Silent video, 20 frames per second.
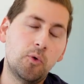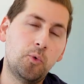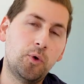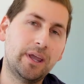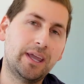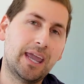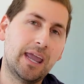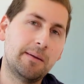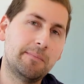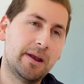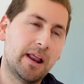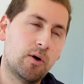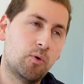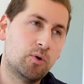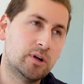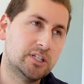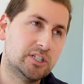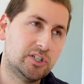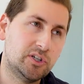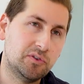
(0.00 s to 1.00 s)
We came in at
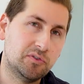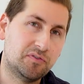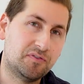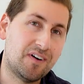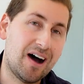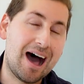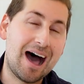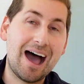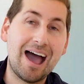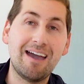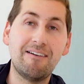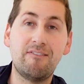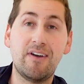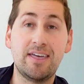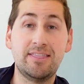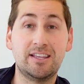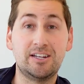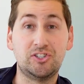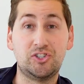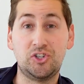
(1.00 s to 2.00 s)
125,
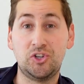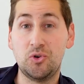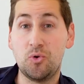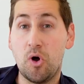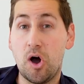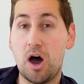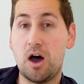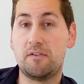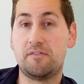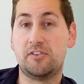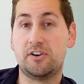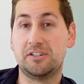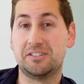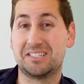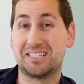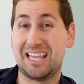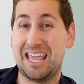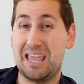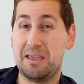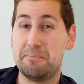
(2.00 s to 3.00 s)
and then 2
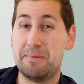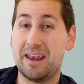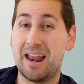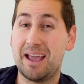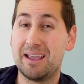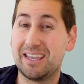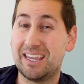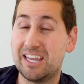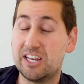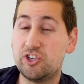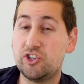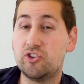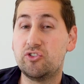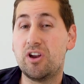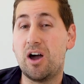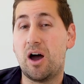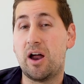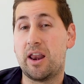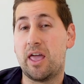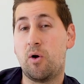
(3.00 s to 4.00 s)
offers came in, I kid you
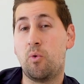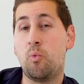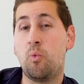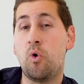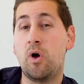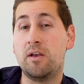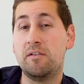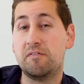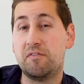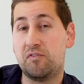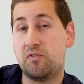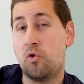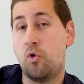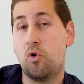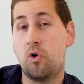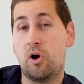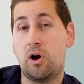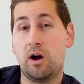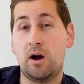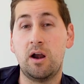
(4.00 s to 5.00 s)
not, at
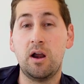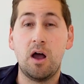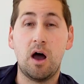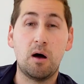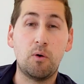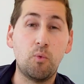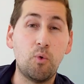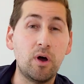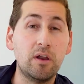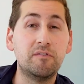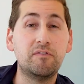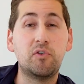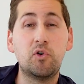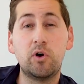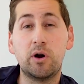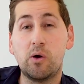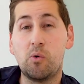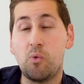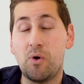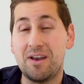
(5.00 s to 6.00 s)
1.4, a 1.4
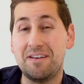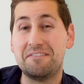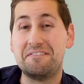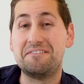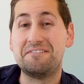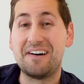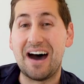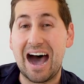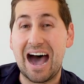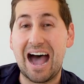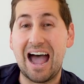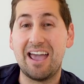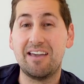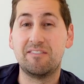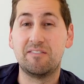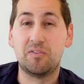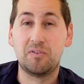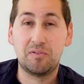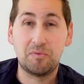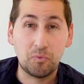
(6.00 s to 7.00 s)
to
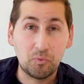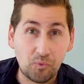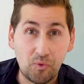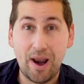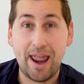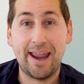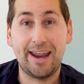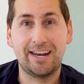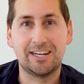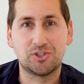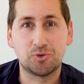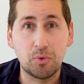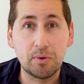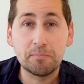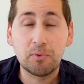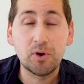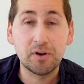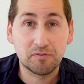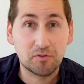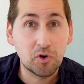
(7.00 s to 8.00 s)
1.5 range,
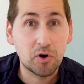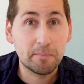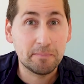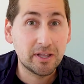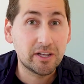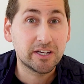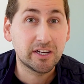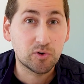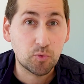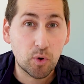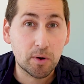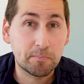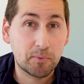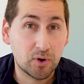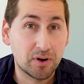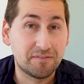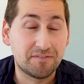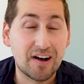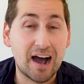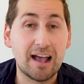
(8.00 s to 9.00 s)
1.4 million to
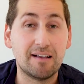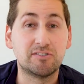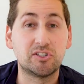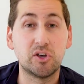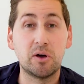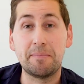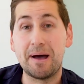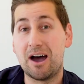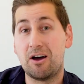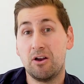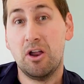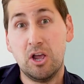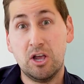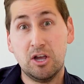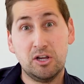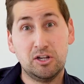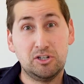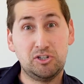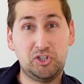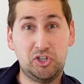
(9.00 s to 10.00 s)
1.5. So about
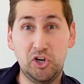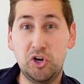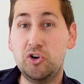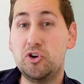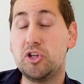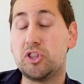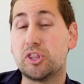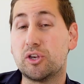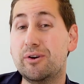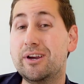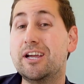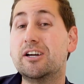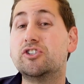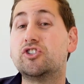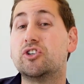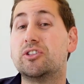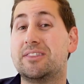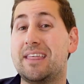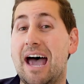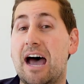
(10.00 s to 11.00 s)
200,000 to
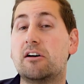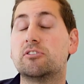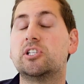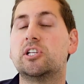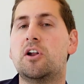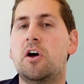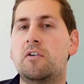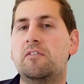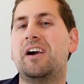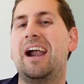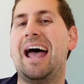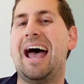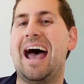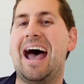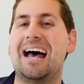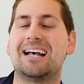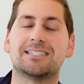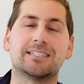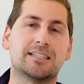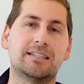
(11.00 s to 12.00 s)
300,000 over
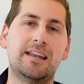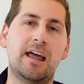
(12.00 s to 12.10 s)
ask.